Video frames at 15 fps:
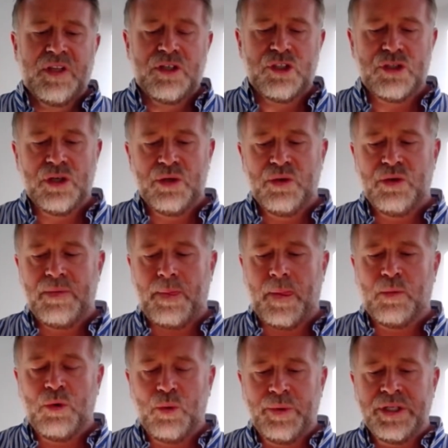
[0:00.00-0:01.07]
So
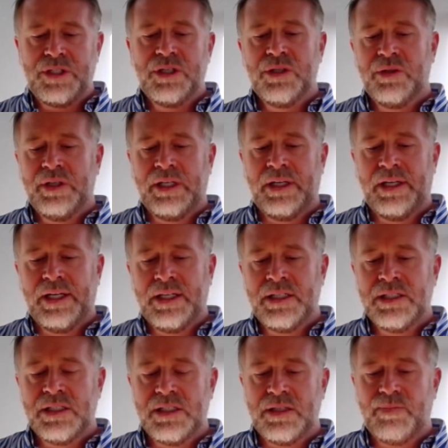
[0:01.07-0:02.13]
what we're doing
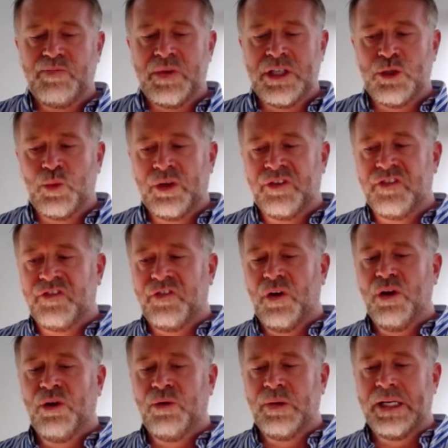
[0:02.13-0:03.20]
is we're
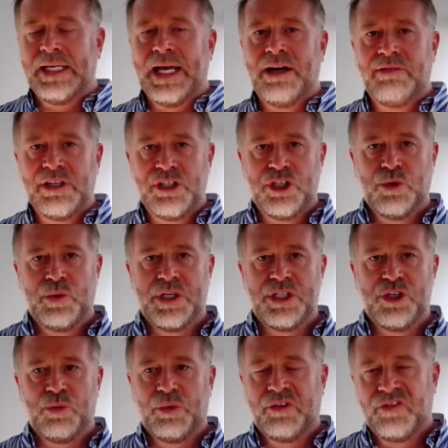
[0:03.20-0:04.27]
following our
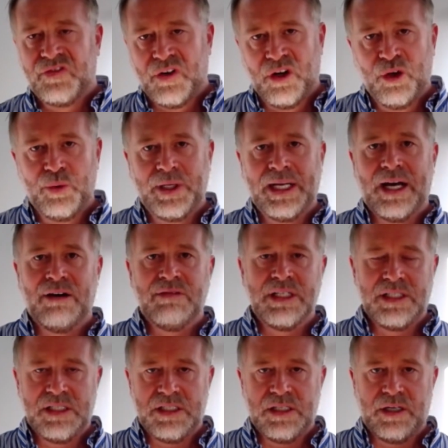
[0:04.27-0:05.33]
intuition, we're following our
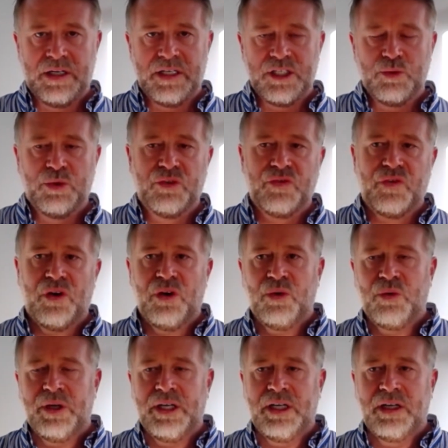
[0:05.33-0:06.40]
insights, we're
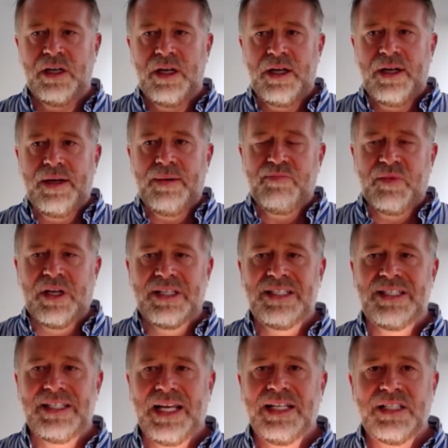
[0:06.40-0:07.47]
following a
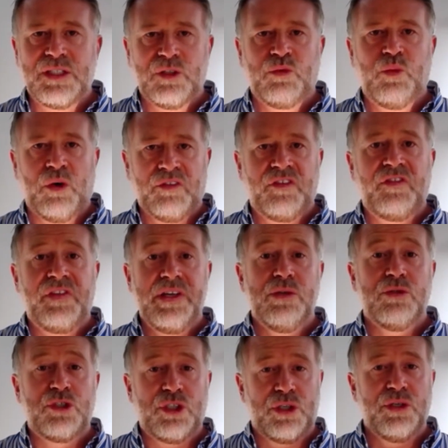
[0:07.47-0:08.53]
sense of what
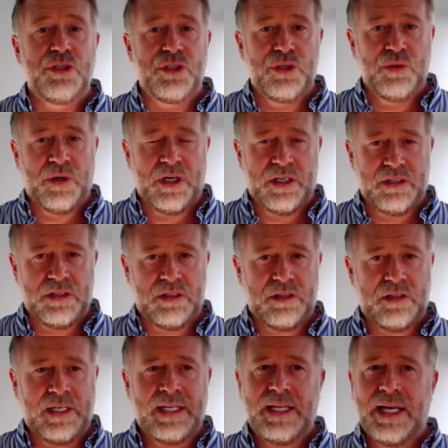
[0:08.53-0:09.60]
feels good to us.
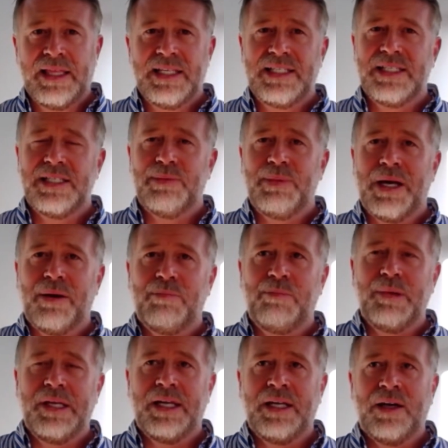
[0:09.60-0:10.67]
And this is about
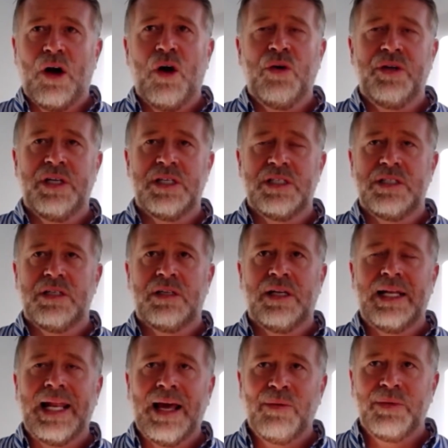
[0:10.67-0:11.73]
being honest and
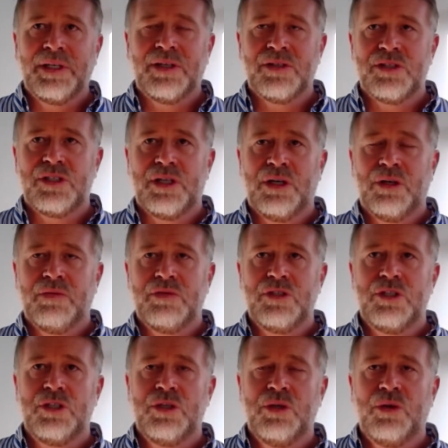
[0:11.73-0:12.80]
allowing ourselves
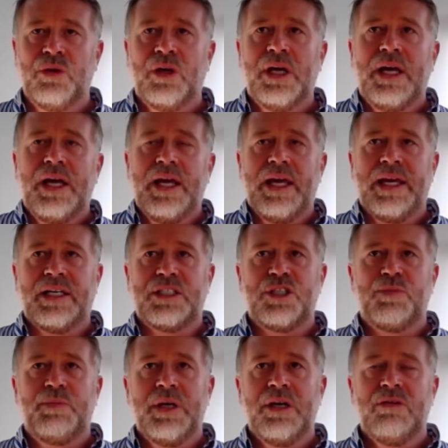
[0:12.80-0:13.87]
to
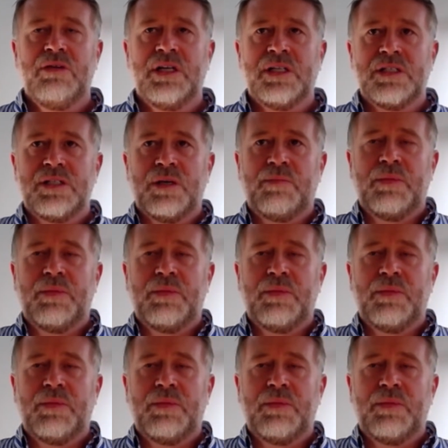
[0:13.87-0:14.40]
experience